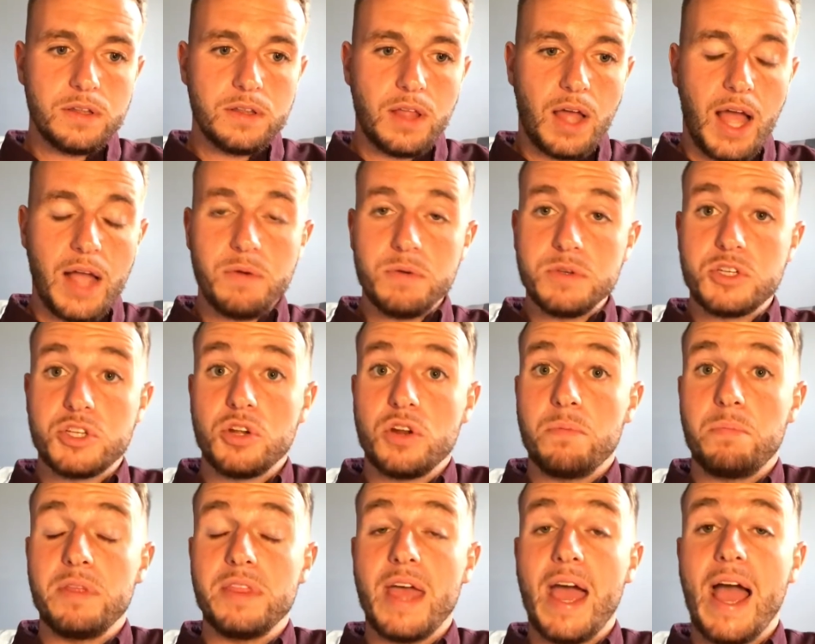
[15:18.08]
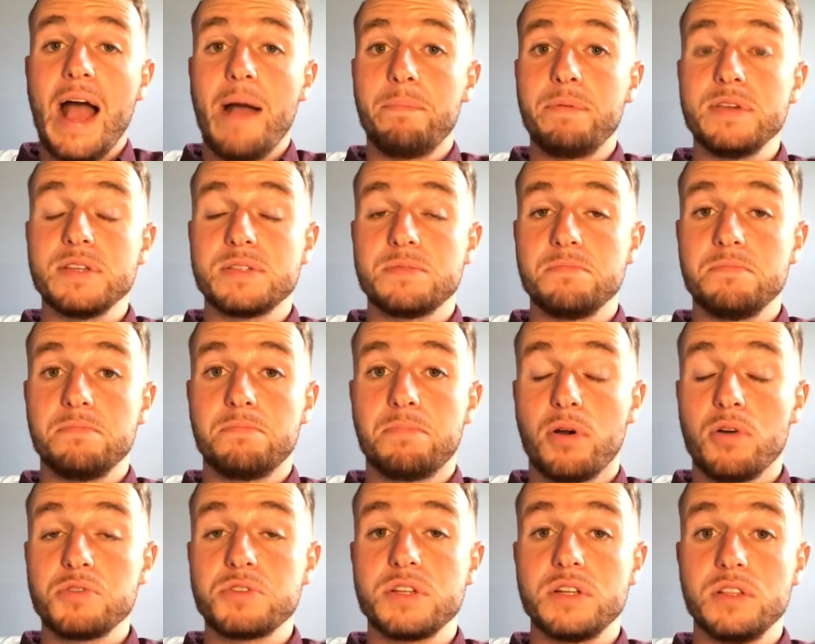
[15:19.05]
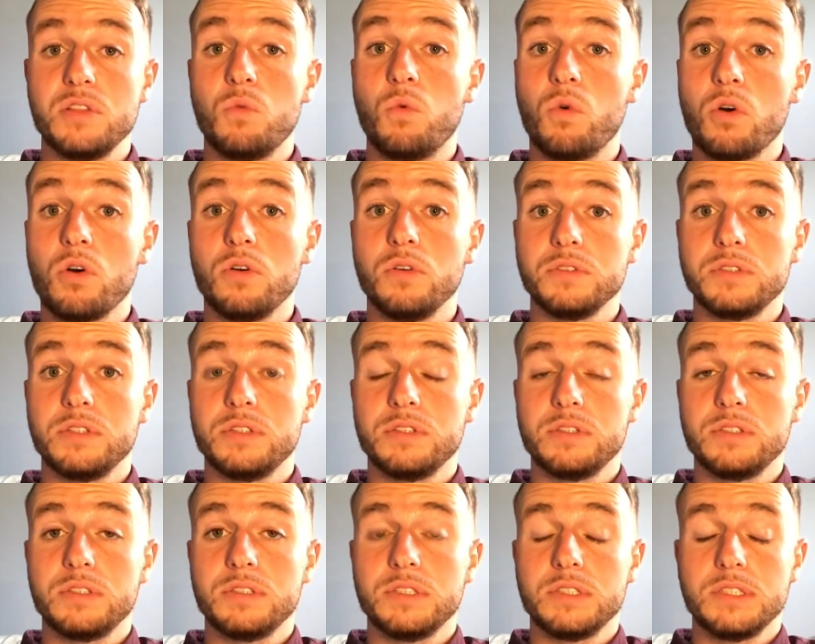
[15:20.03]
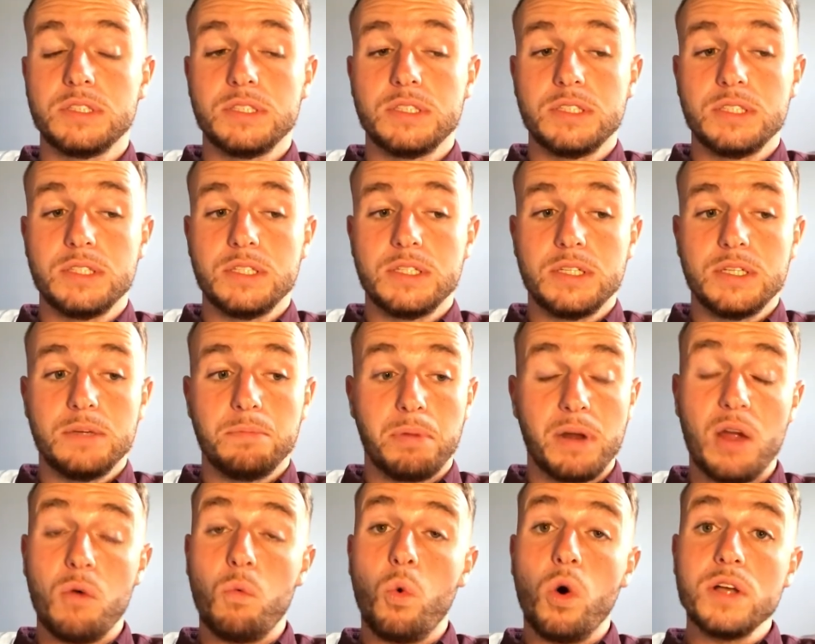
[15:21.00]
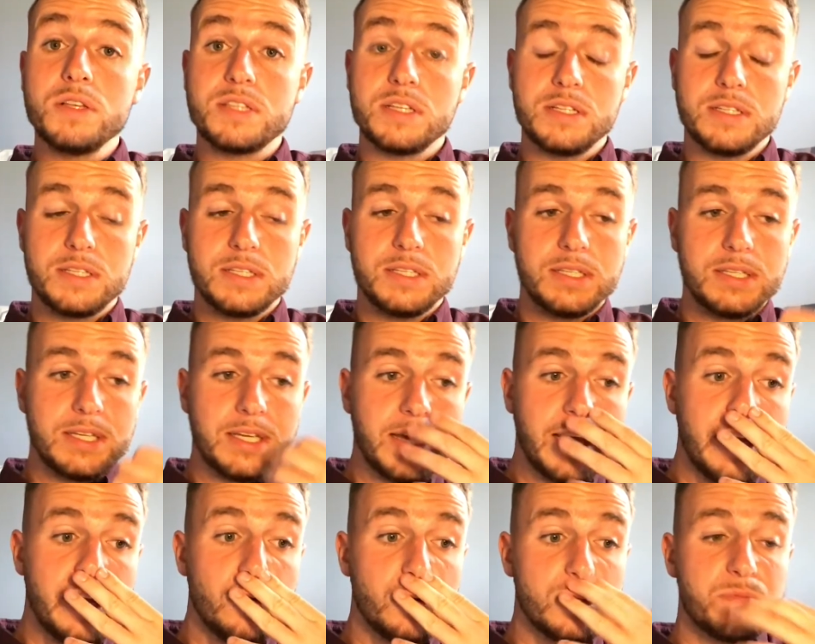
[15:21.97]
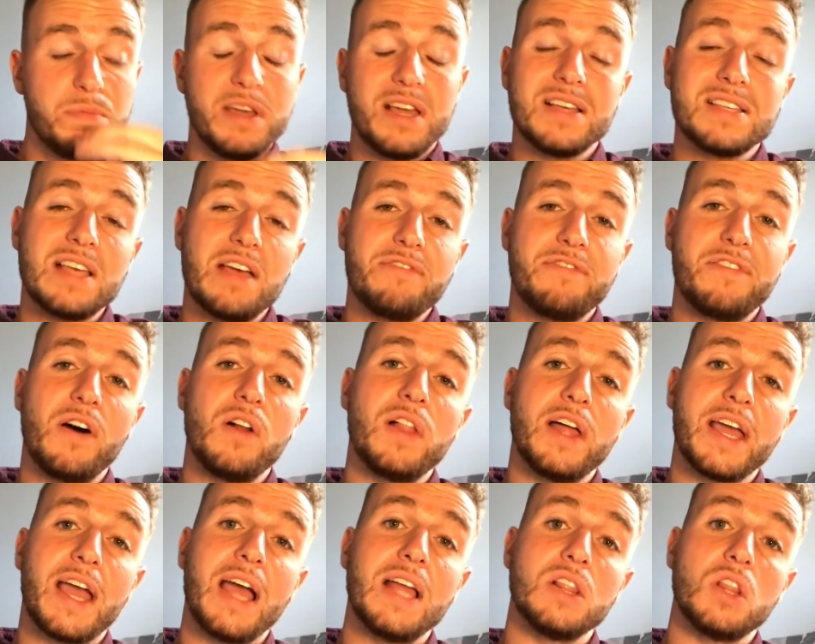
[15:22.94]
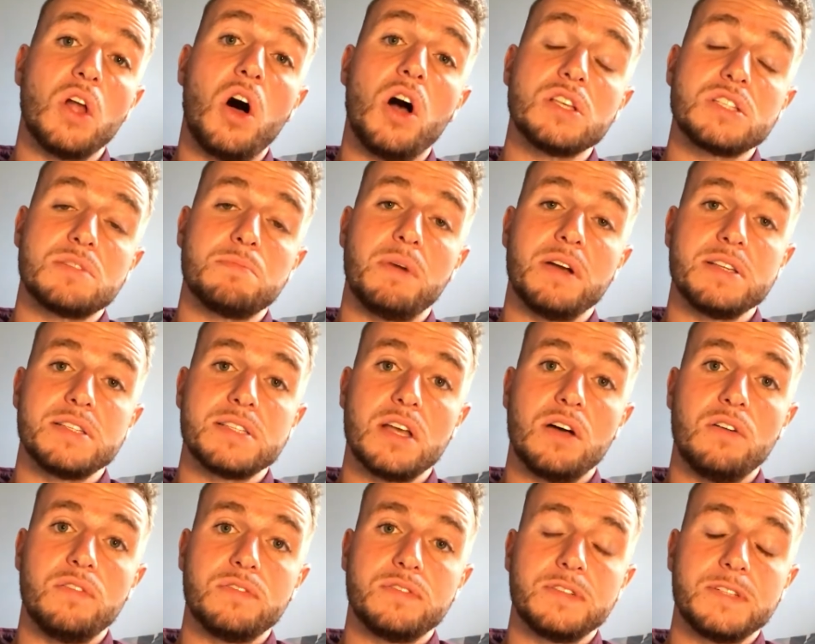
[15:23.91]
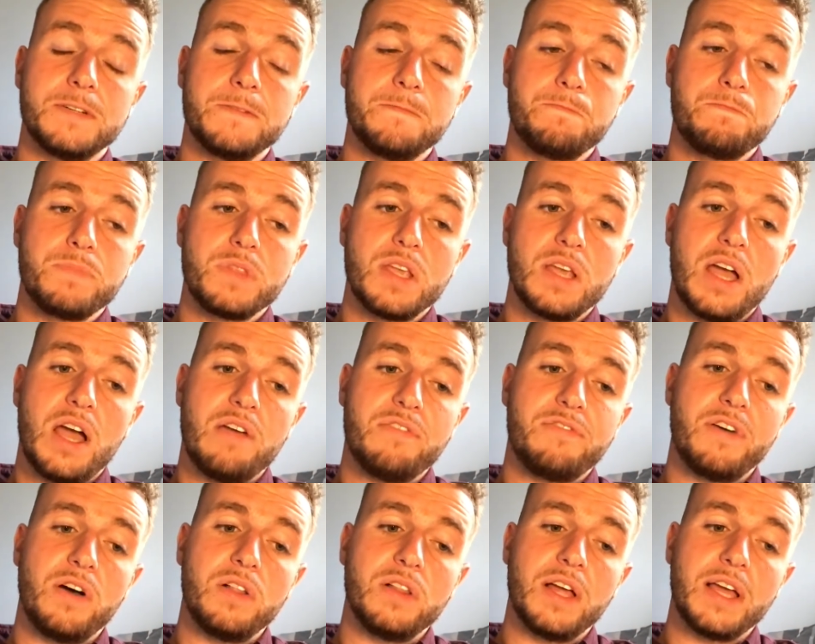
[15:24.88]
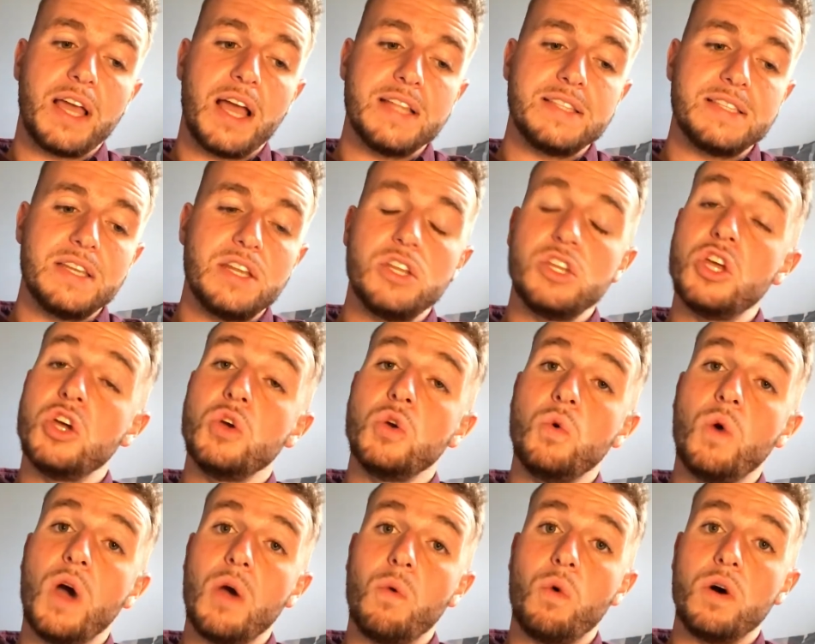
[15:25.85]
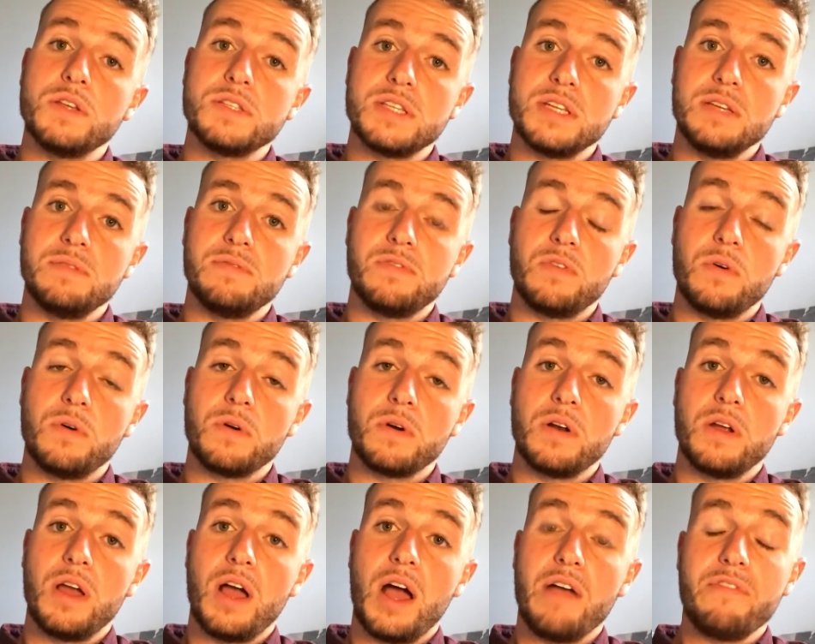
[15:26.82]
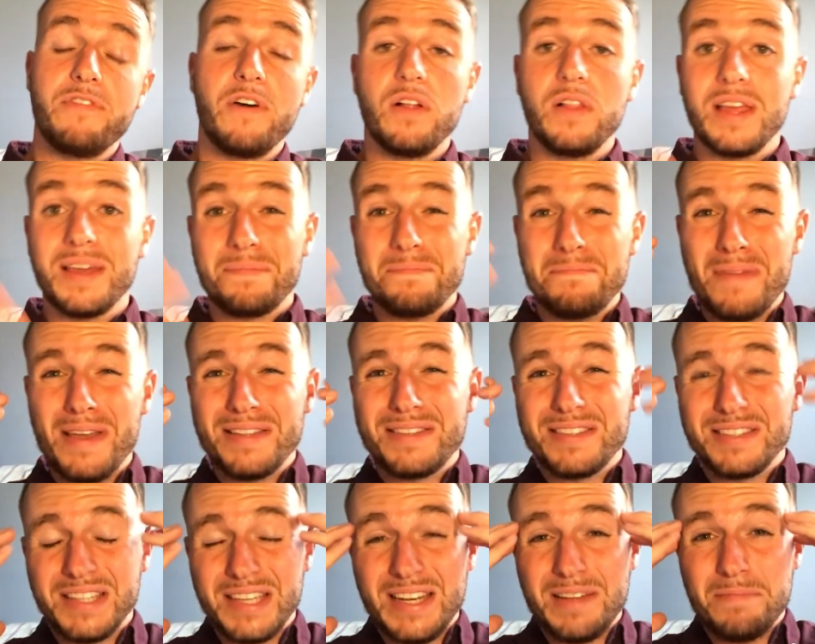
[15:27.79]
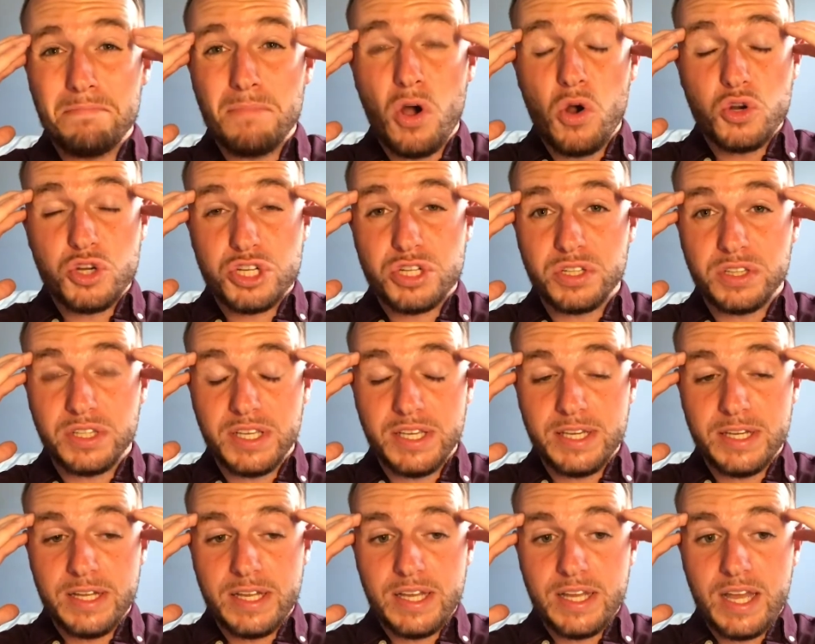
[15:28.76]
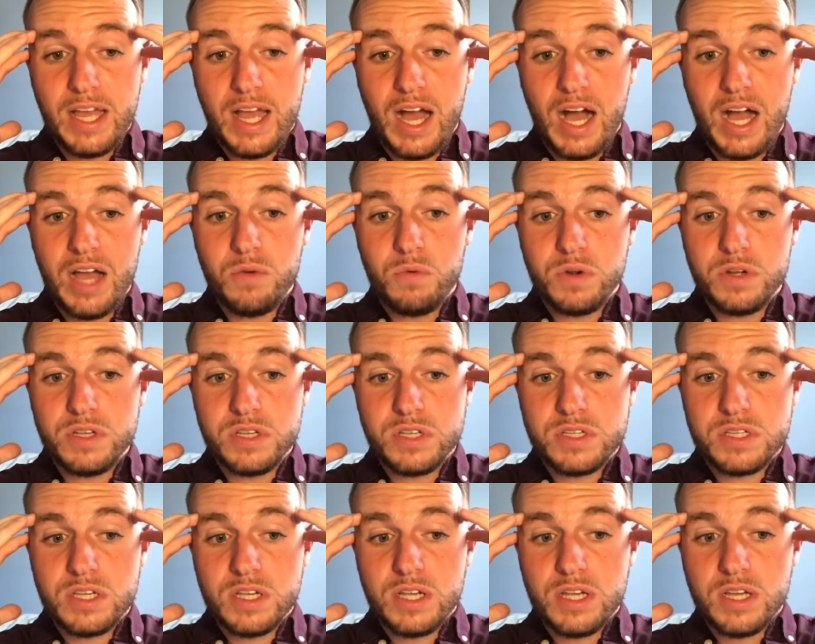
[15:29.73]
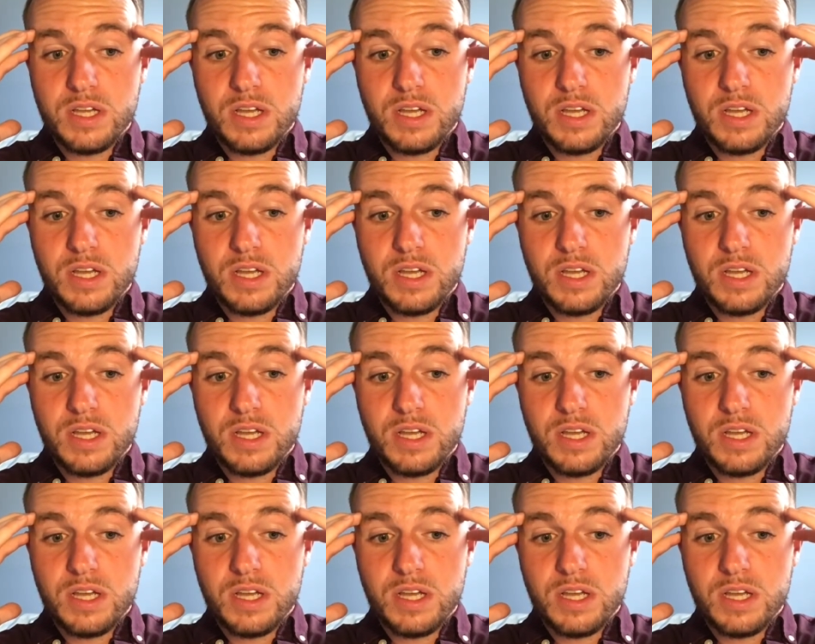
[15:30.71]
I should have been the happiest person in the world. But I wasn't. And it was because I felt like I lost myself. I felt like I didn't know who I was anymore. I felt like mentally and emotionally I was